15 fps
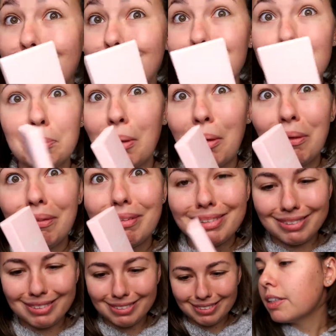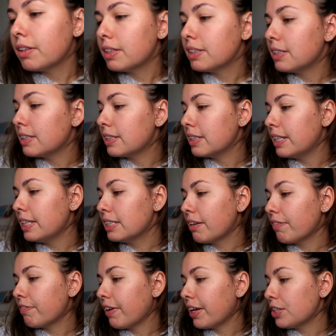Here's the box. So this
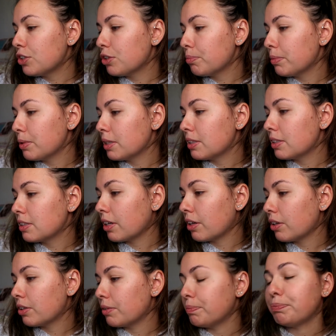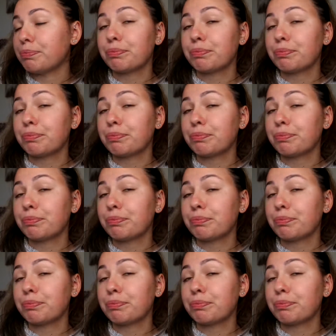facial massage...